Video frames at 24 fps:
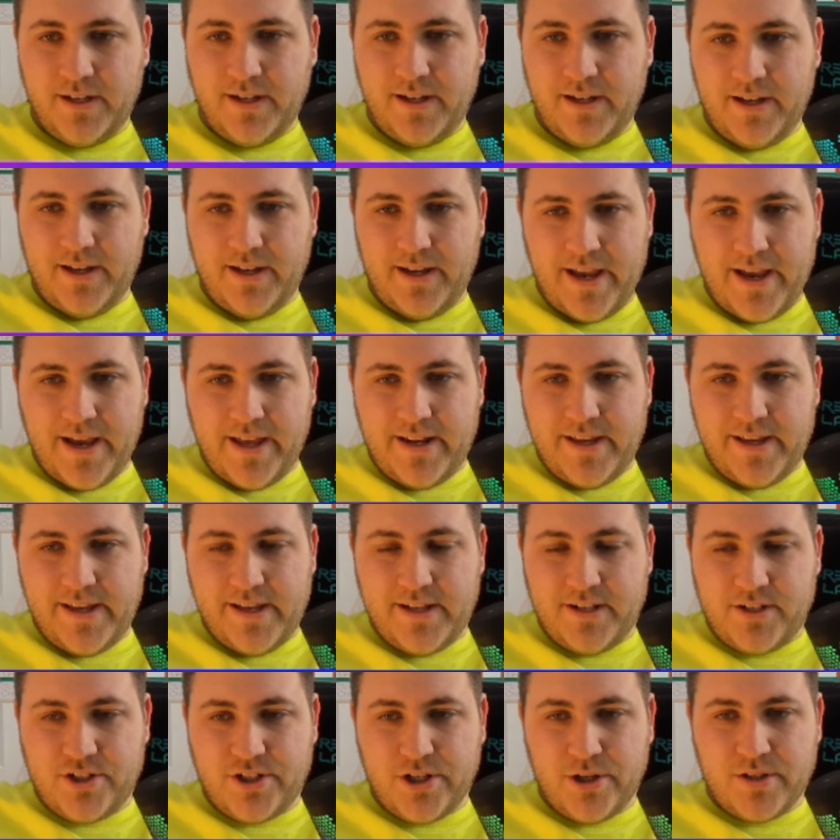And
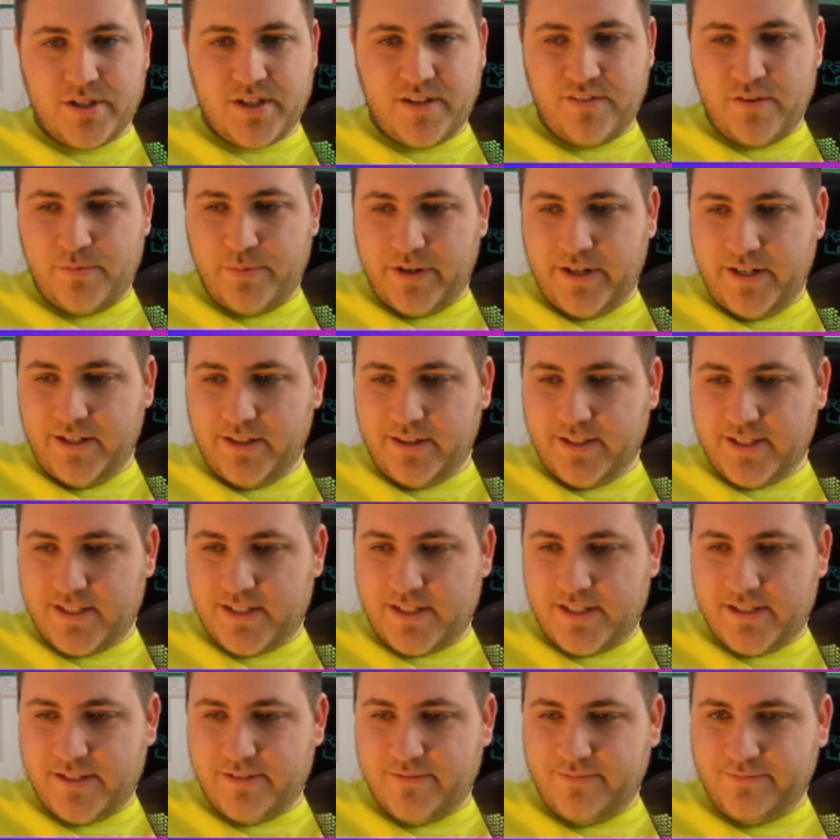it shows everybody
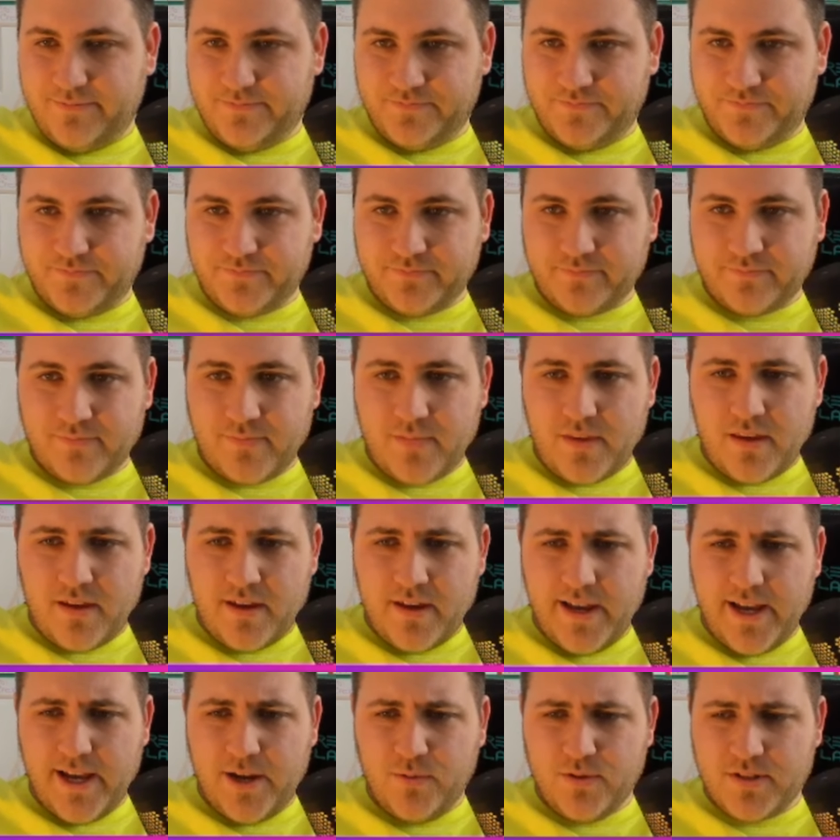listed.
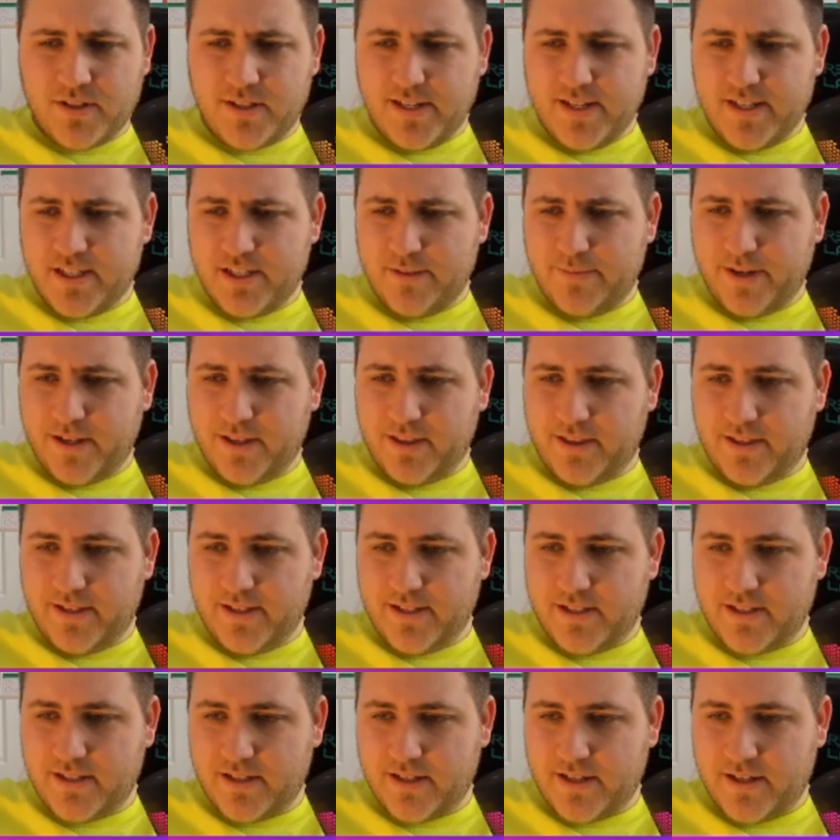And what's nice about
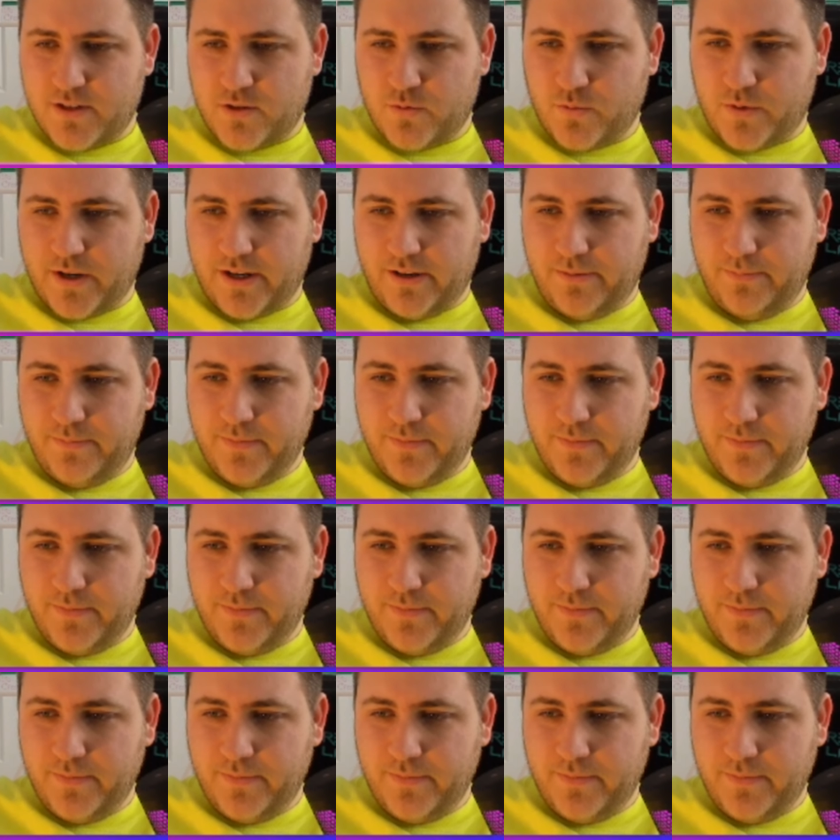this as well